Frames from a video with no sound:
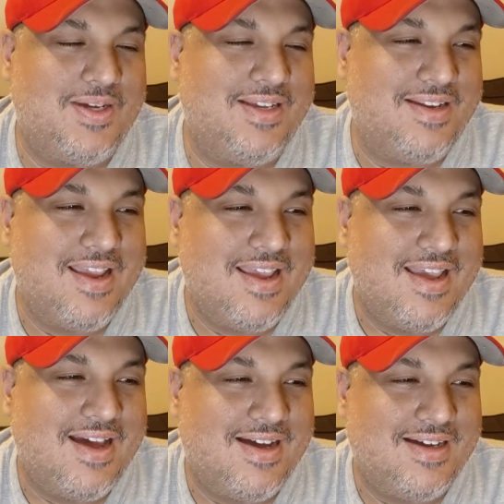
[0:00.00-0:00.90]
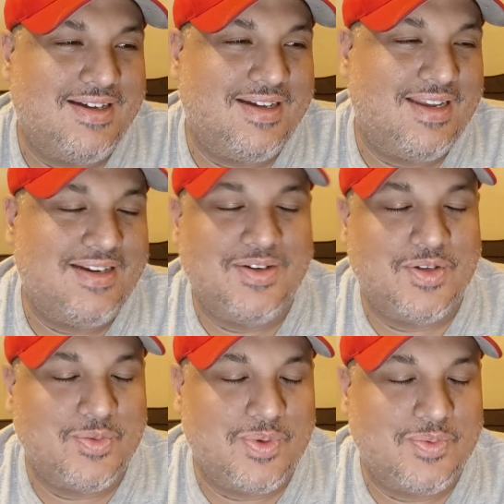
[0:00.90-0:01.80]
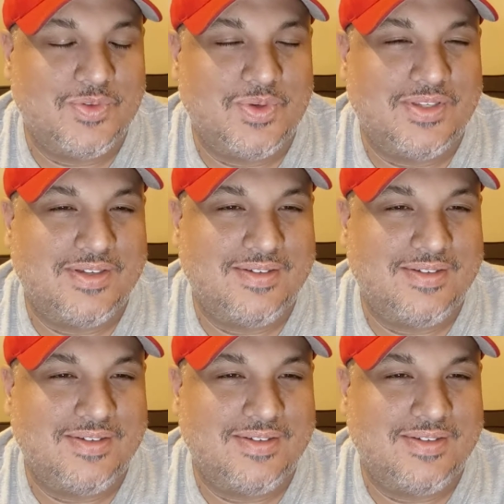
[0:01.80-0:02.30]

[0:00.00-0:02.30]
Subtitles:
but and I know other people as well.